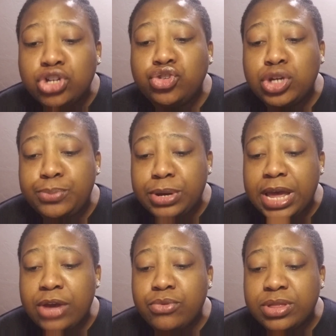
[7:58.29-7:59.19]

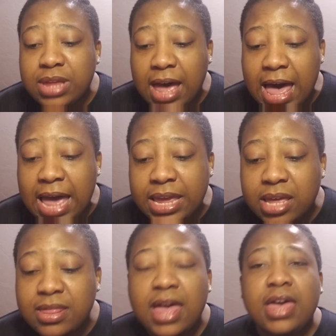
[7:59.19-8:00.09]
AAA was the
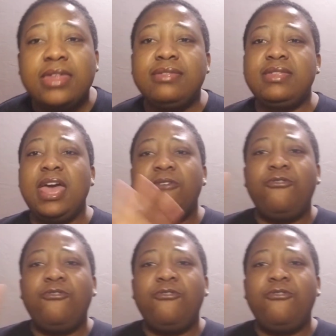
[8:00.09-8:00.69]
highest. State